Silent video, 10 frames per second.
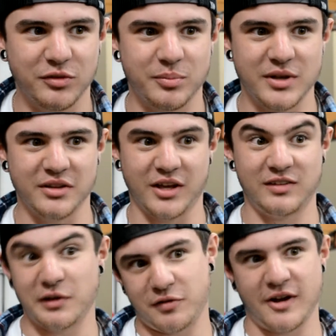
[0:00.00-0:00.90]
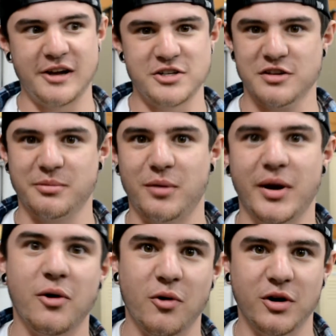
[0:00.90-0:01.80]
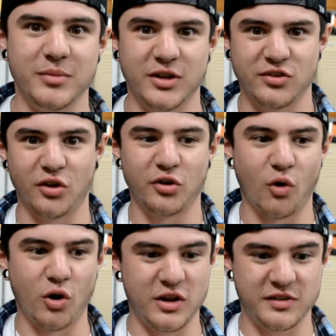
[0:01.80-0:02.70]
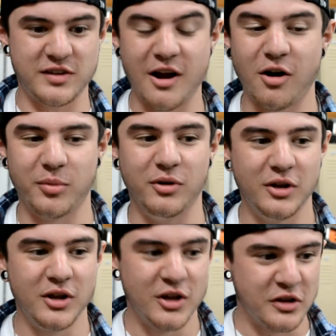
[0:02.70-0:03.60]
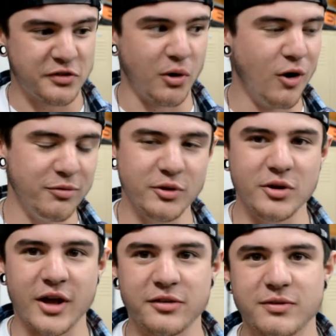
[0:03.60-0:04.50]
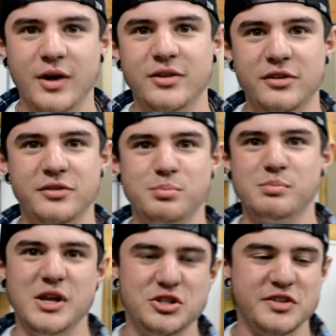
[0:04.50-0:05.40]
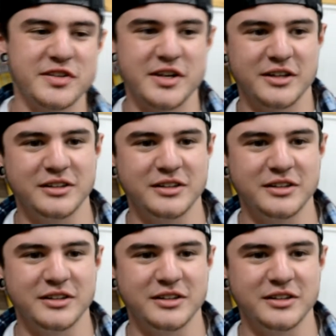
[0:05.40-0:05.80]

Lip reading: to be like self-conscious about my horn, because the other horn is terrible. So hopefully you guys found this interesting.